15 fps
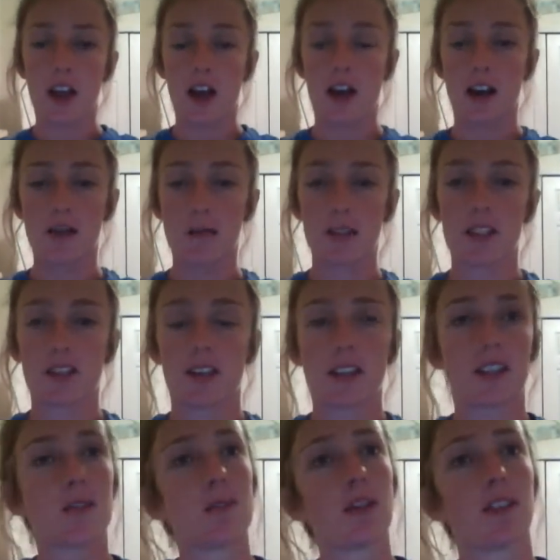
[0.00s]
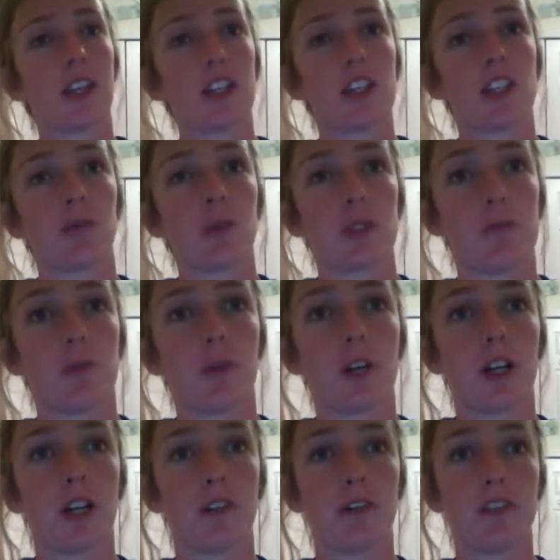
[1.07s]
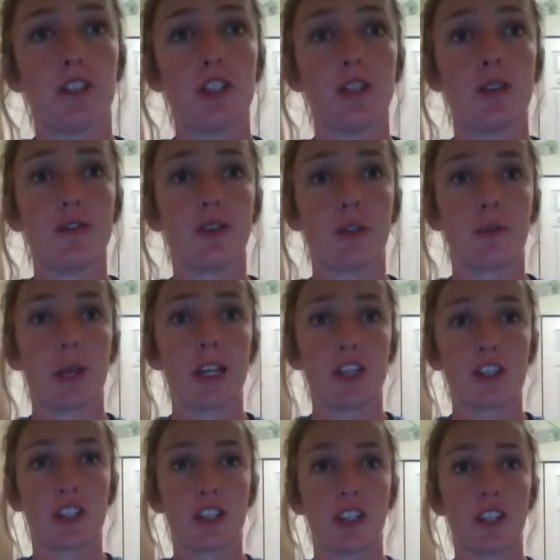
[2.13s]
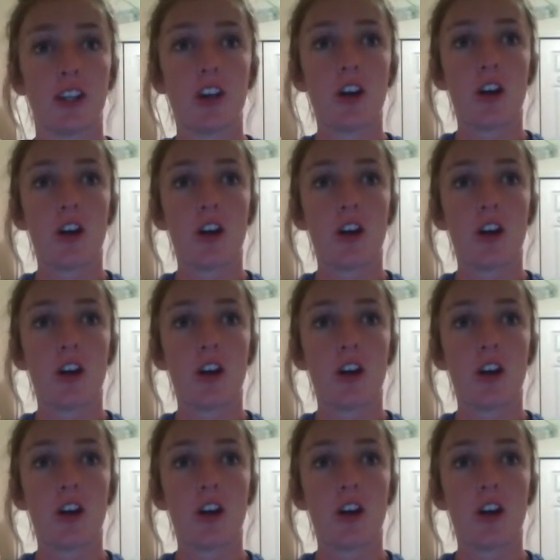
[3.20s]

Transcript: Assimilation was more of new information